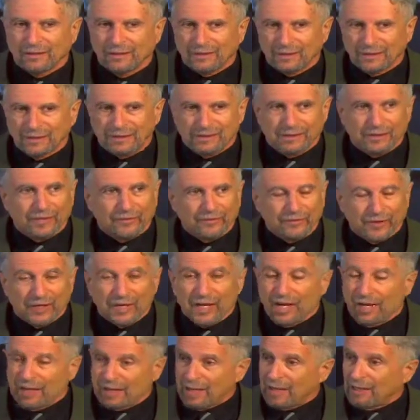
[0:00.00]
They're suffering.
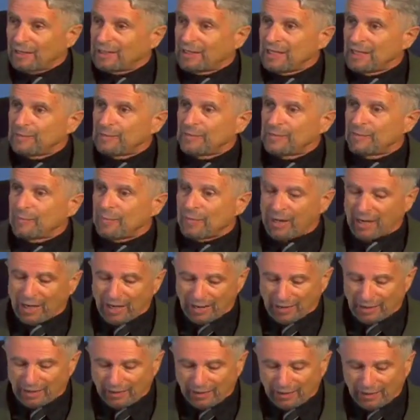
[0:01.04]
Now keep in
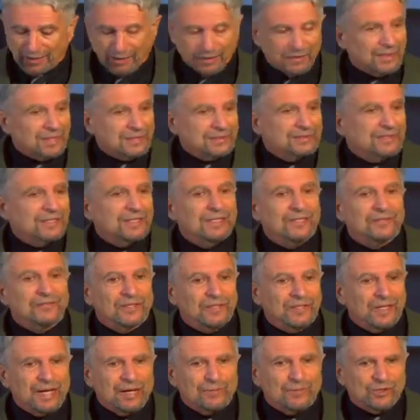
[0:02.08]
mind, that's not
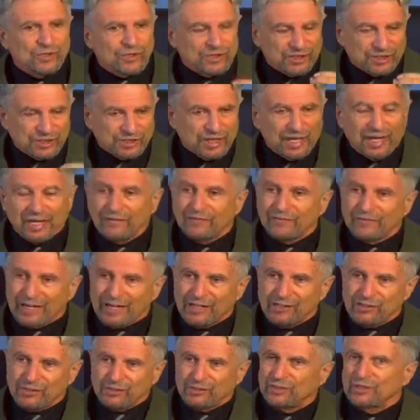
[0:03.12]
even them. Your slave
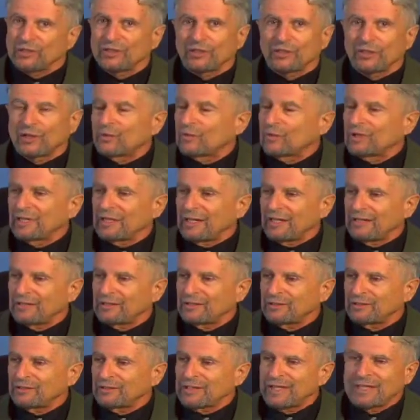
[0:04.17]
nature to your lower
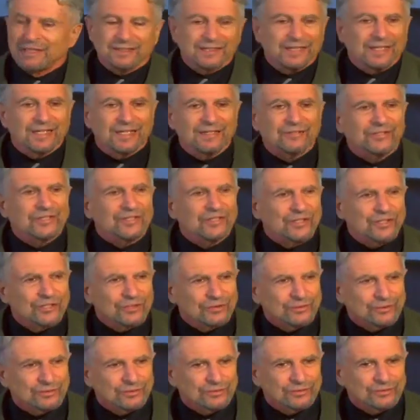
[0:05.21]
nature, that's not even
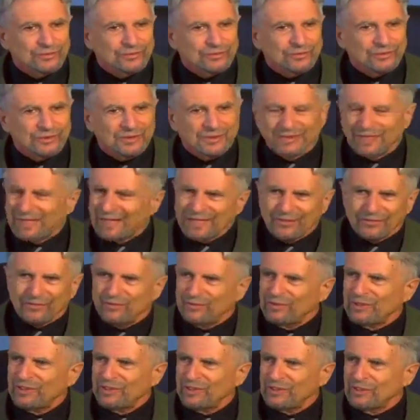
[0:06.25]
you. It's not
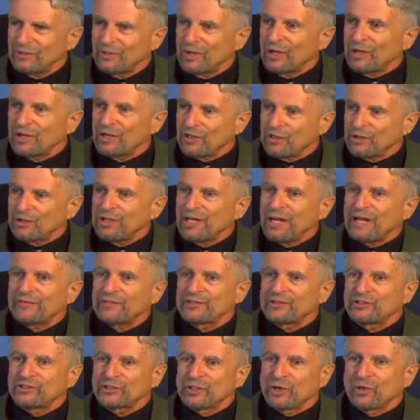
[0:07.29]
even really you. You
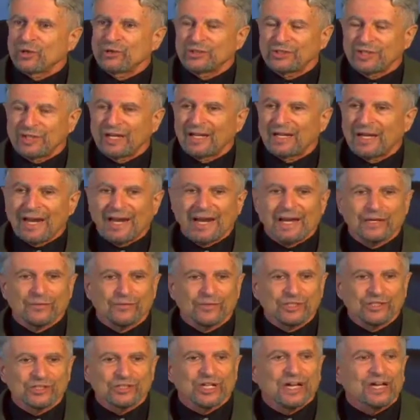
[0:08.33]
never chose to get
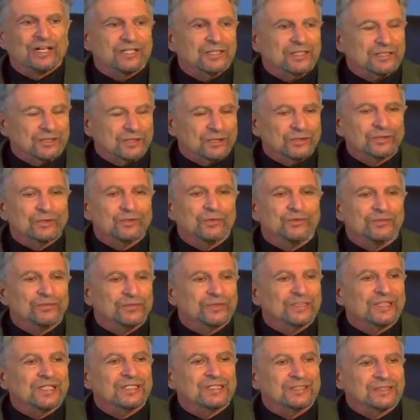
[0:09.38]
angry, jealous, aloof,
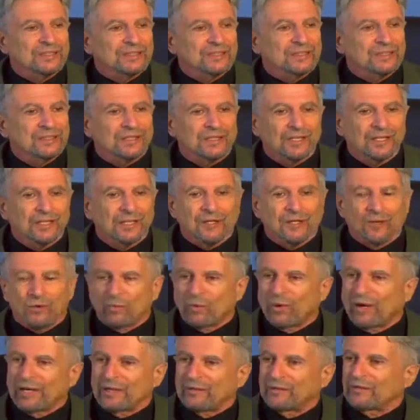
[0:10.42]
distant,
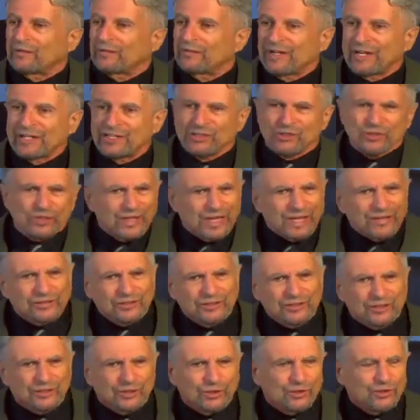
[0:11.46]
wanting revenge. You
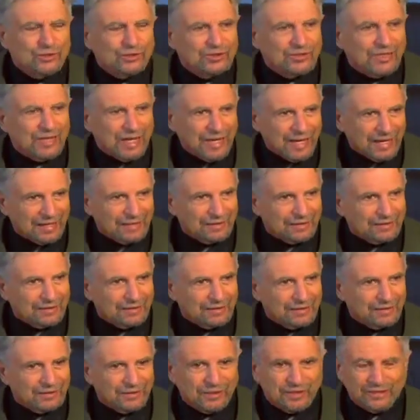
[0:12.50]
never chose that.
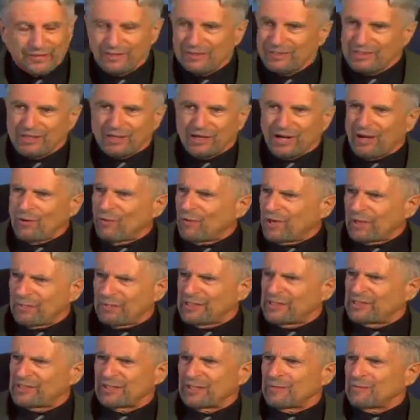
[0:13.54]
You never say, I want to
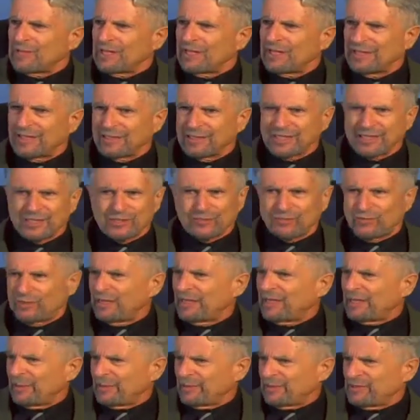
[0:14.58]
be somebody that gets
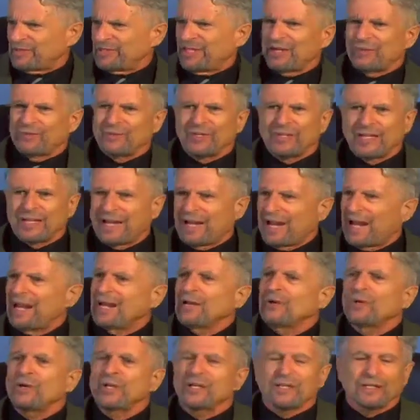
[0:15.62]
really upset, really
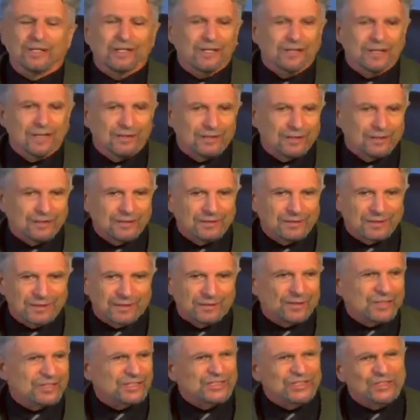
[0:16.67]
angry. I
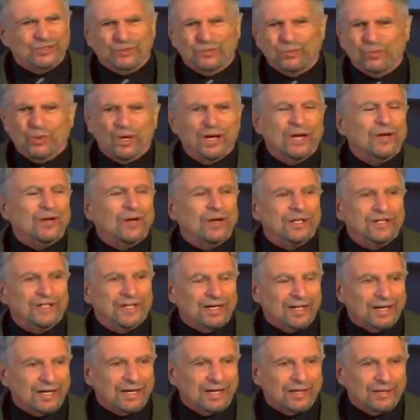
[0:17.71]
don't want to just dwell on
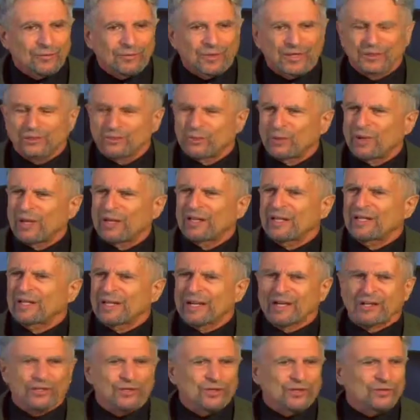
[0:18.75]
that anger. I want to dwell on
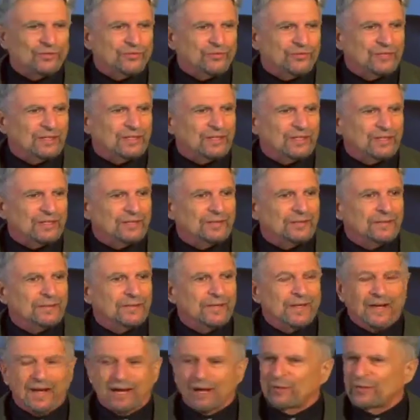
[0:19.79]
that hurt feeling.
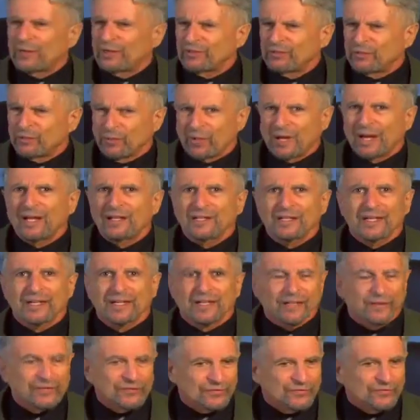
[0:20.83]
I want to dwell on
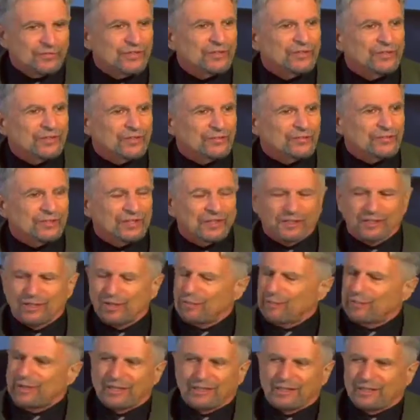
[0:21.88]
an inferior feeling.
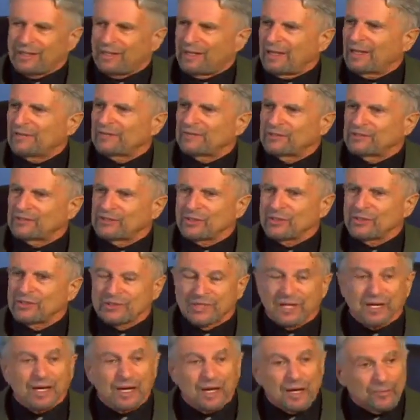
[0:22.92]
Nobody ever chose
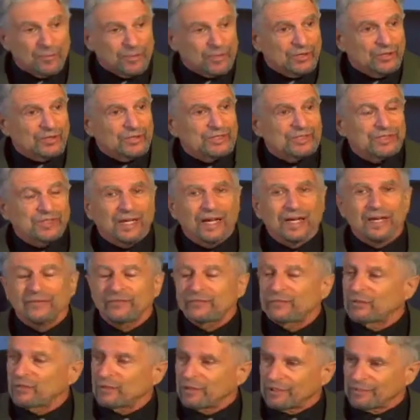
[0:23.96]
that. But you're a
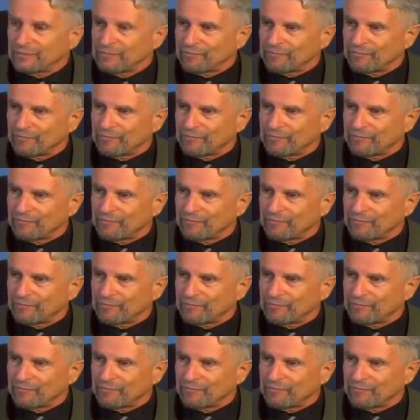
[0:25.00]
slave to it.